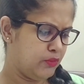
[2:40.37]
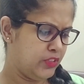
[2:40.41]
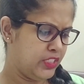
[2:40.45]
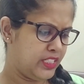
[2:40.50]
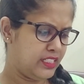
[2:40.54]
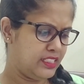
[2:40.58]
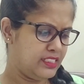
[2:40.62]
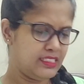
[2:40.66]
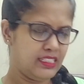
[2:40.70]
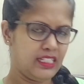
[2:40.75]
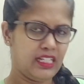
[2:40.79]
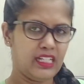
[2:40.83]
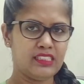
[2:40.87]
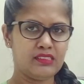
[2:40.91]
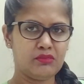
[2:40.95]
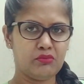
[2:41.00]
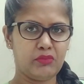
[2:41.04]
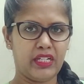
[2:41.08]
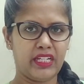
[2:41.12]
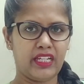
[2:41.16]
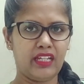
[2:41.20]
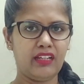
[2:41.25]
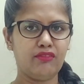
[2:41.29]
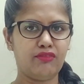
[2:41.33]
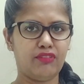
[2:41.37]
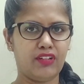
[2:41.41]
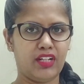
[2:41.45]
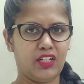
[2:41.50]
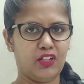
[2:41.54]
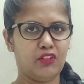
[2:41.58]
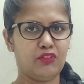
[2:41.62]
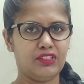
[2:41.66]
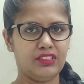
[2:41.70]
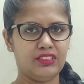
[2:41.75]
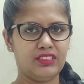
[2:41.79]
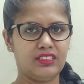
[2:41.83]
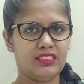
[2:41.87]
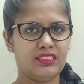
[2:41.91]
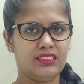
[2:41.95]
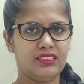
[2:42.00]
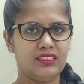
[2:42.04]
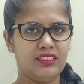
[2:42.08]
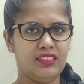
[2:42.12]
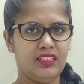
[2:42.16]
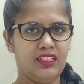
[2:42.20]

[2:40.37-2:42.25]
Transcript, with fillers: were teasing us, making fun of us.